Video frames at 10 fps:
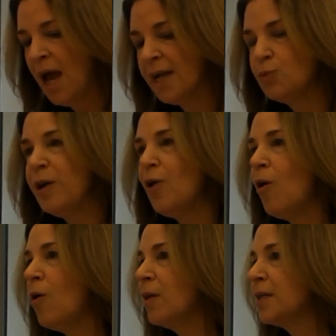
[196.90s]
As we
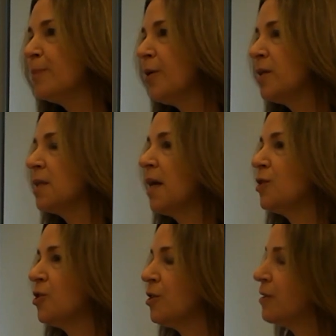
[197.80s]
all experienced
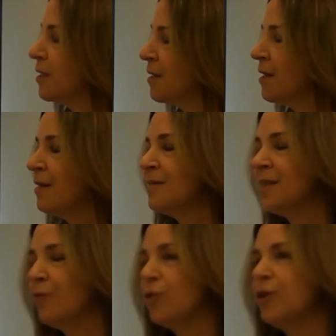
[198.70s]
last year and
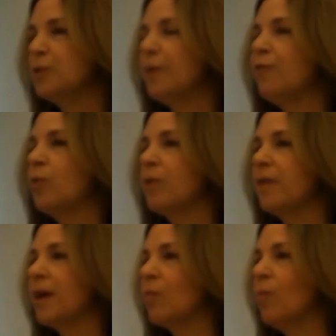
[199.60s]
several years before
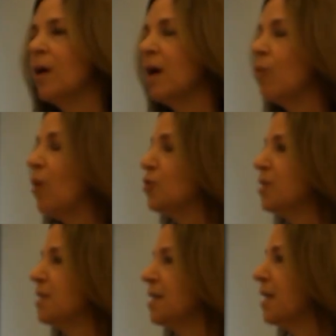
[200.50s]
that,
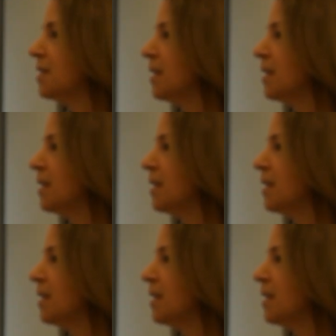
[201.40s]
Washington State